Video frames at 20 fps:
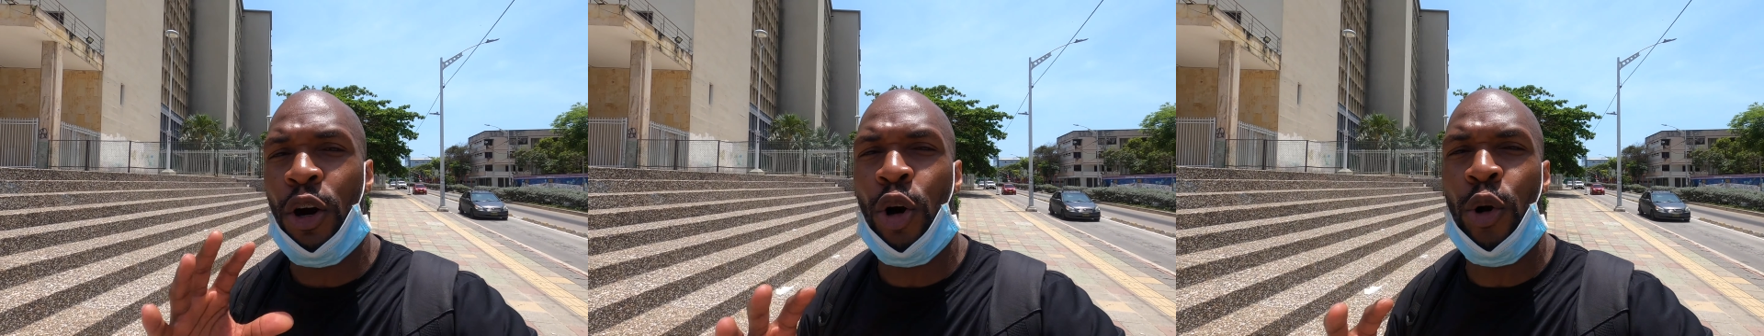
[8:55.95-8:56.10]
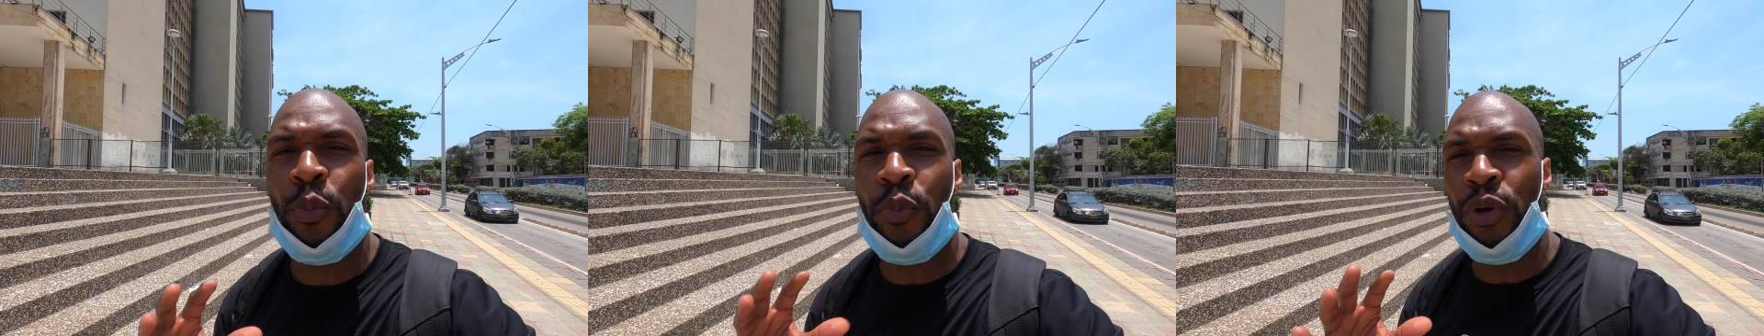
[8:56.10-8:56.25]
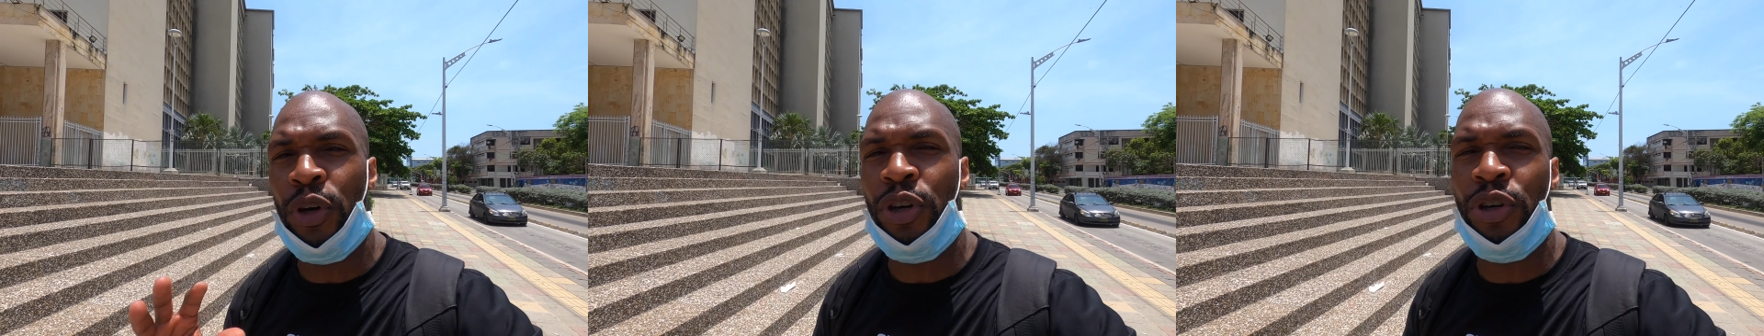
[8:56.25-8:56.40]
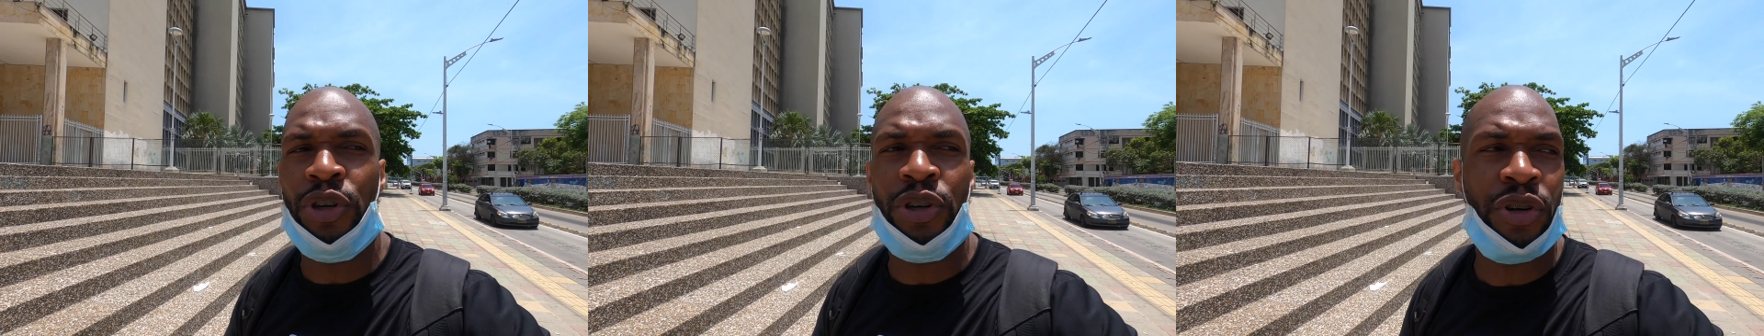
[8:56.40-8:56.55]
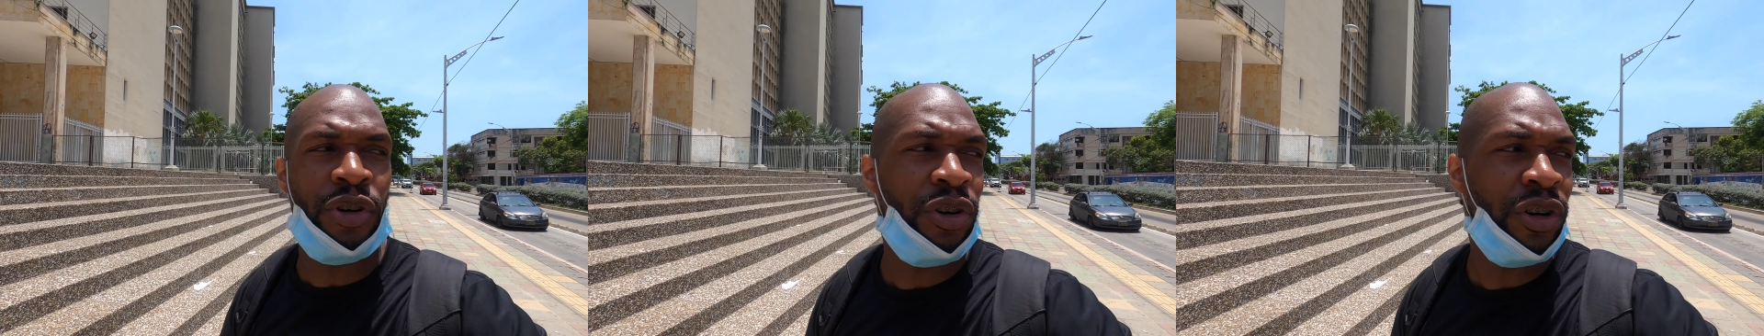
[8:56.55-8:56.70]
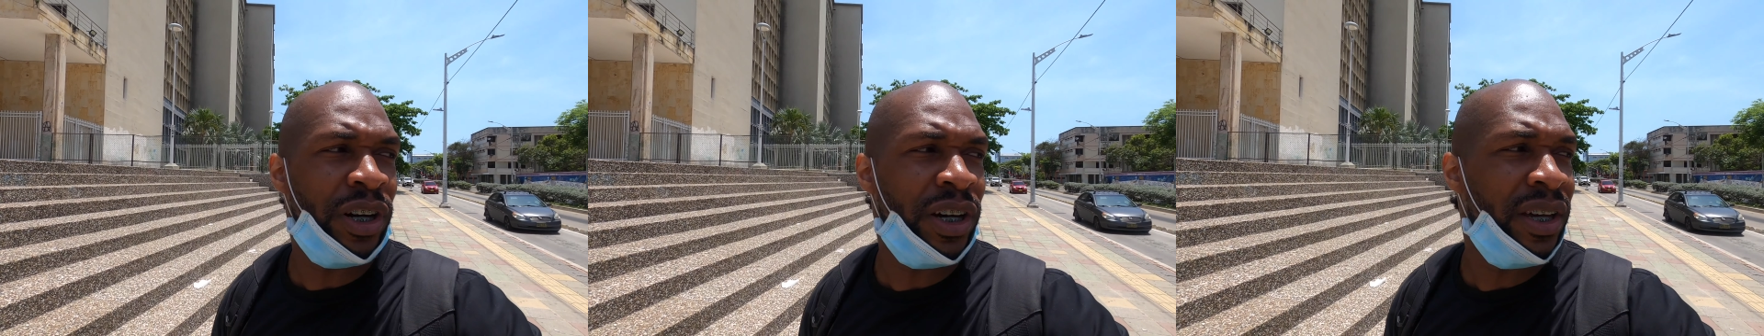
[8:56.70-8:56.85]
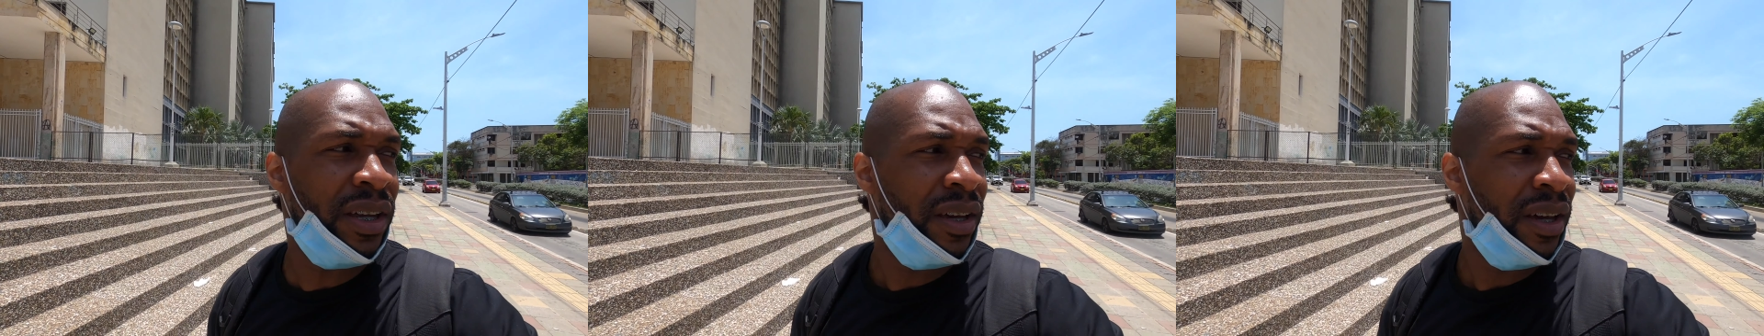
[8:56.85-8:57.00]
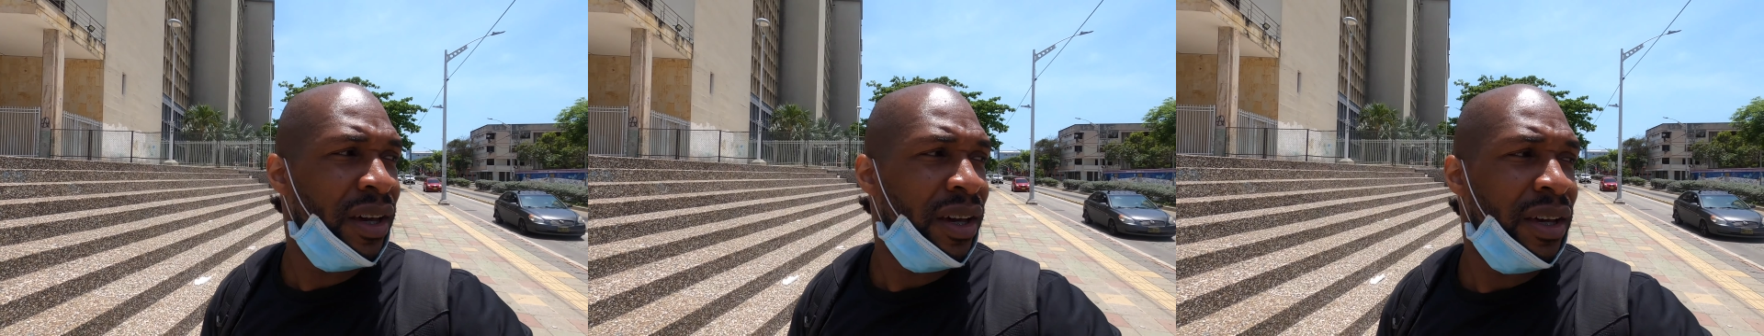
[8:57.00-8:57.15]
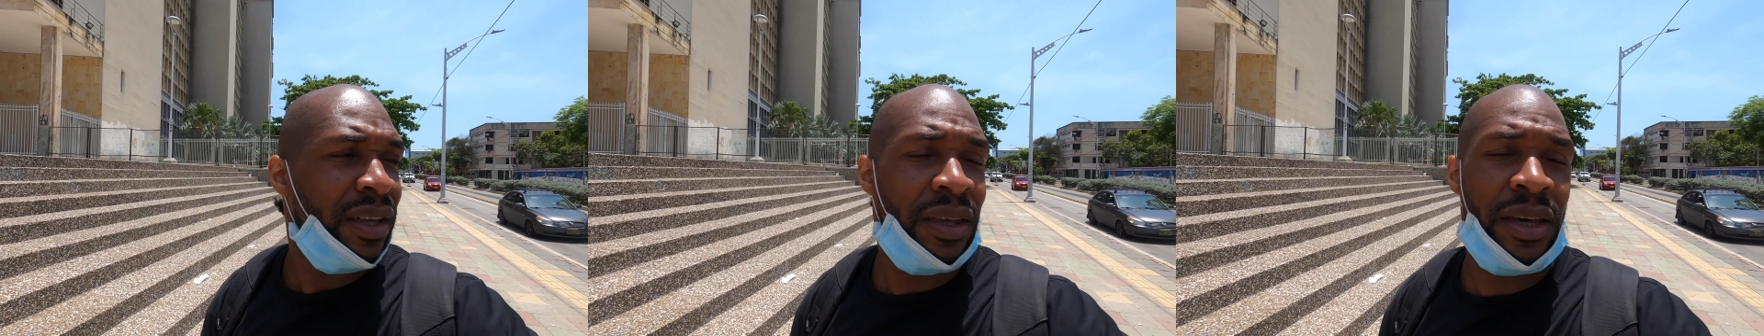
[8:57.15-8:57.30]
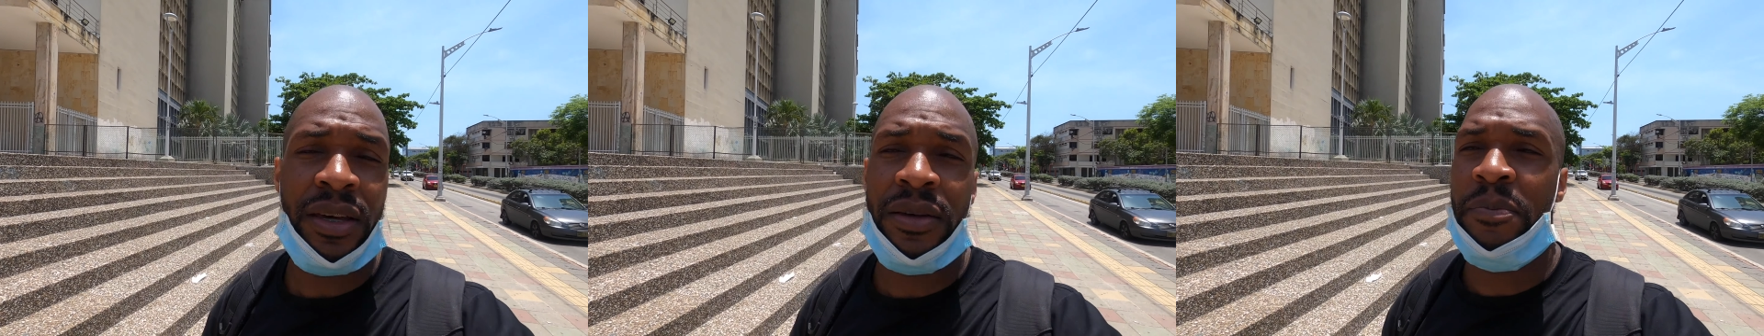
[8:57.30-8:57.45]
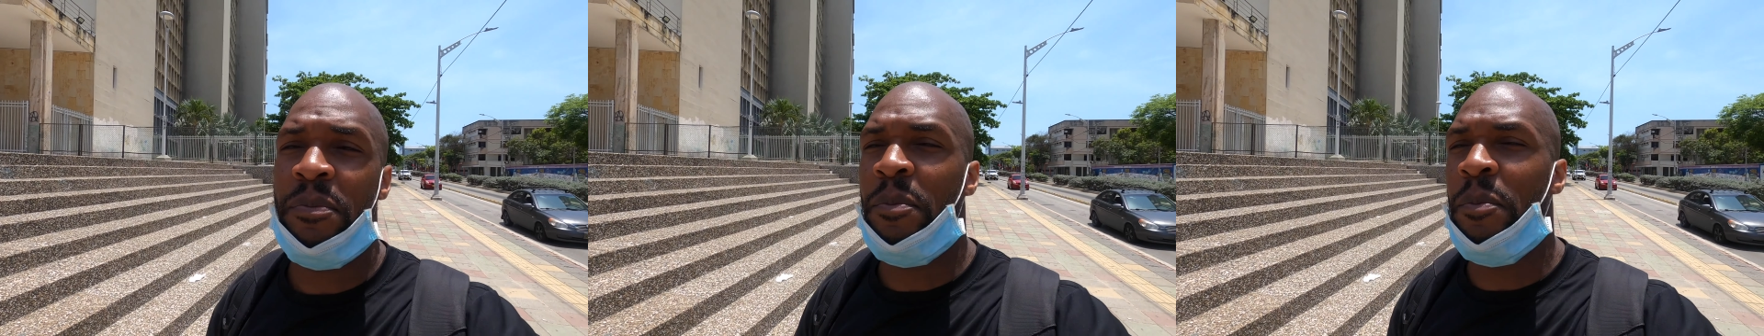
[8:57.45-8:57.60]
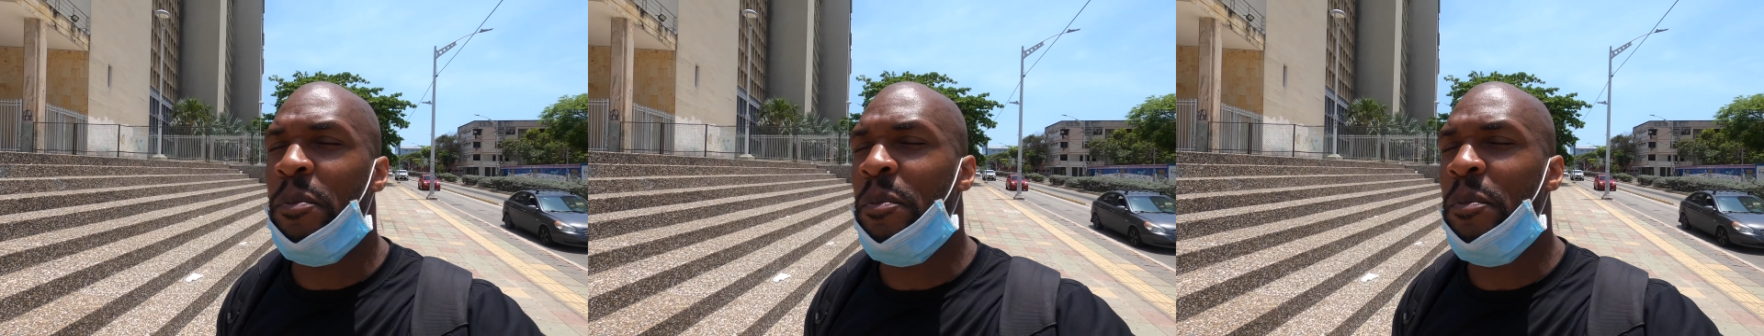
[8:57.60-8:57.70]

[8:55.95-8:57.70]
I hope you enjoyed this